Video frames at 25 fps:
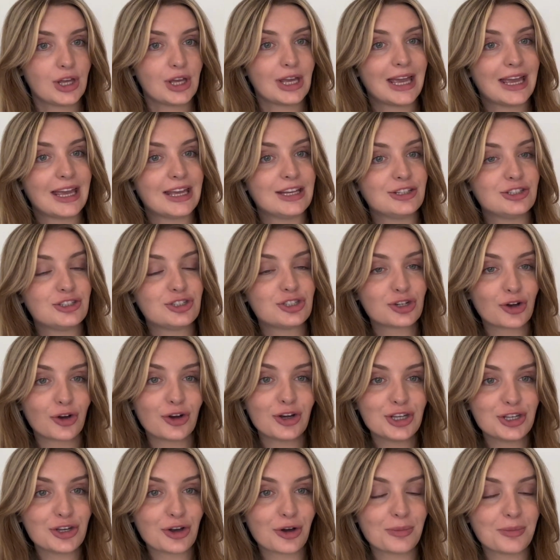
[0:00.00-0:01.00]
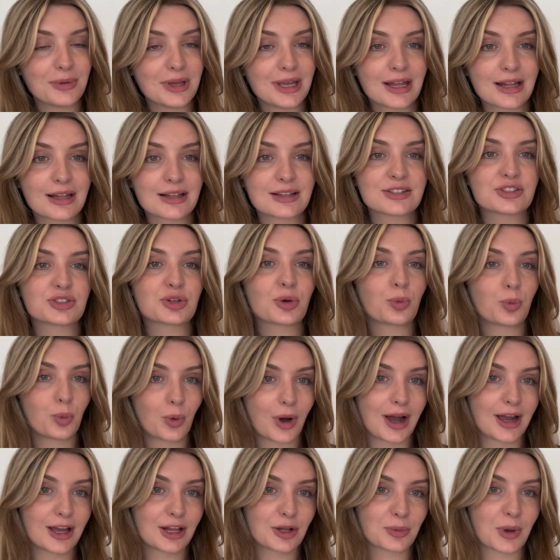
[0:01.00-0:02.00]
enjoy your meals
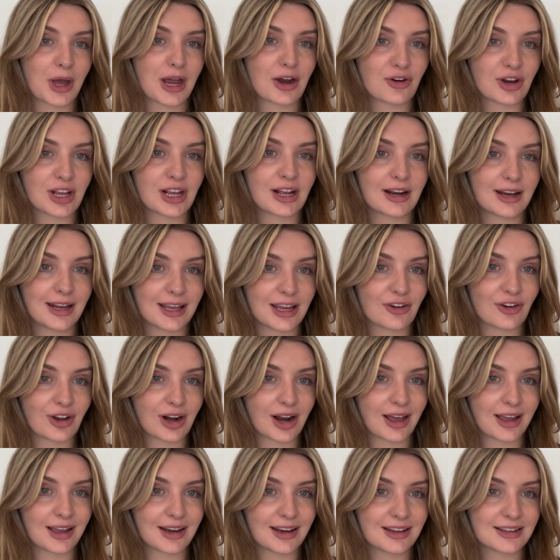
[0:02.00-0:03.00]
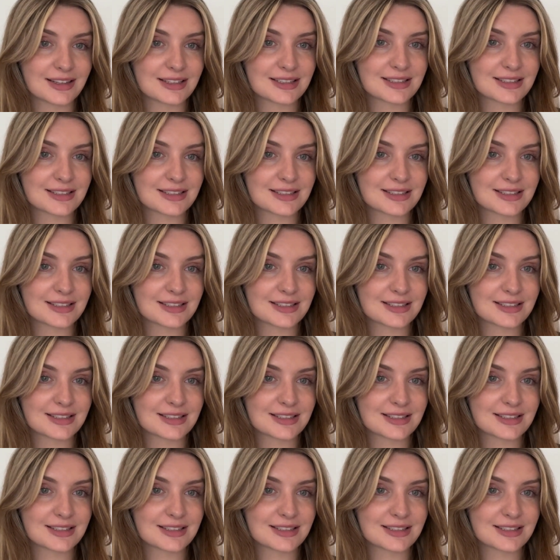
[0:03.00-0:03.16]
while wearing clear aligners.